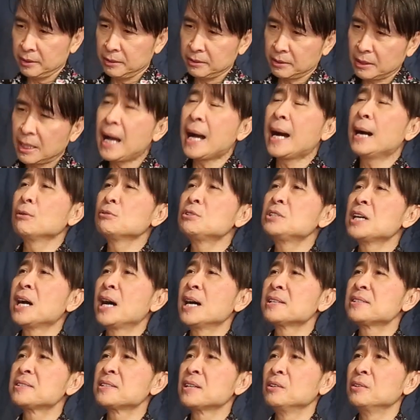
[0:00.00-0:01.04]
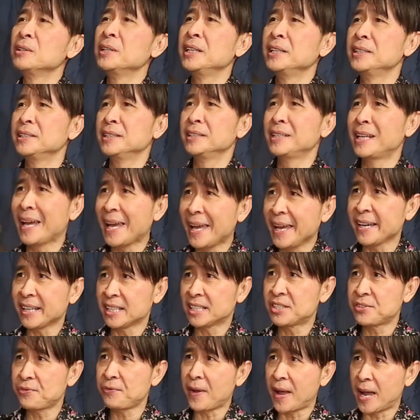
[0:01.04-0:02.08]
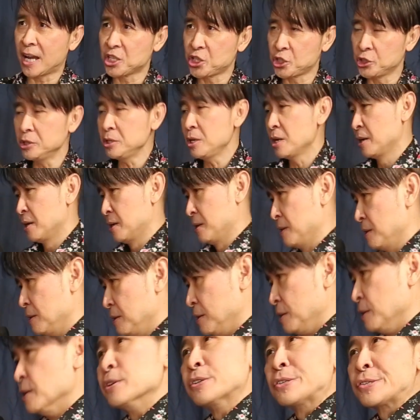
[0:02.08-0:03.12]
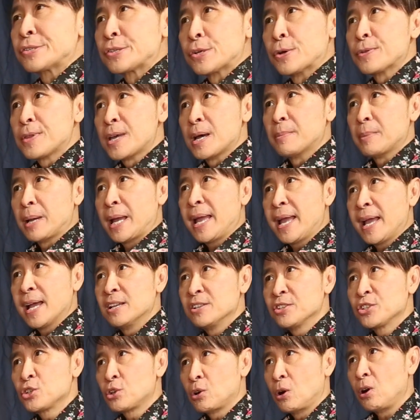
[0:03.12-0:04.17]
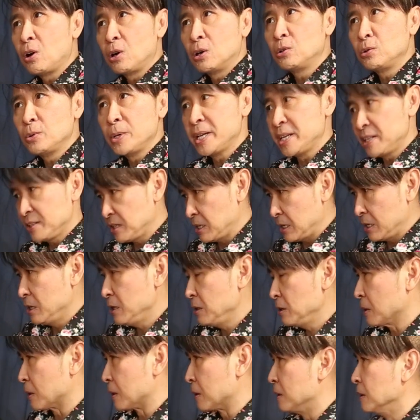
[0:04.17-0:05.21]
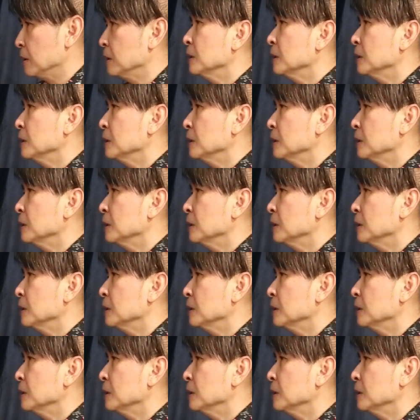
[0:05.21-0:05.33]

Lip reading: cow chasso, in an X fashion, so that my hands are always here.